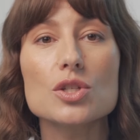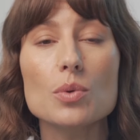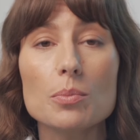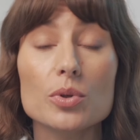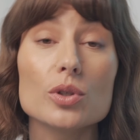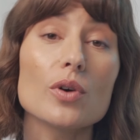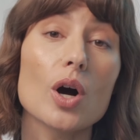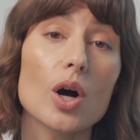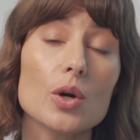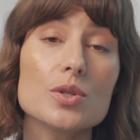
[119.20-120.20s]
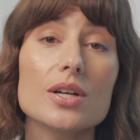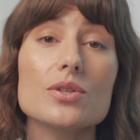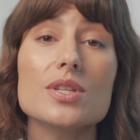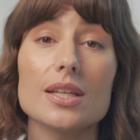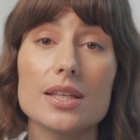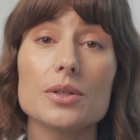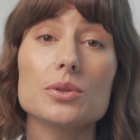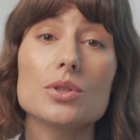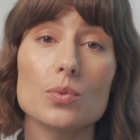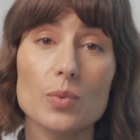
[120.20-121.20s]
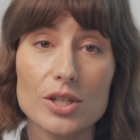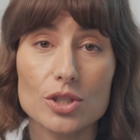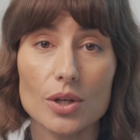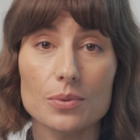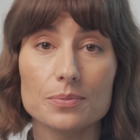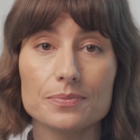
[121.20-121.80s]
to improve our hotel's yield ratio.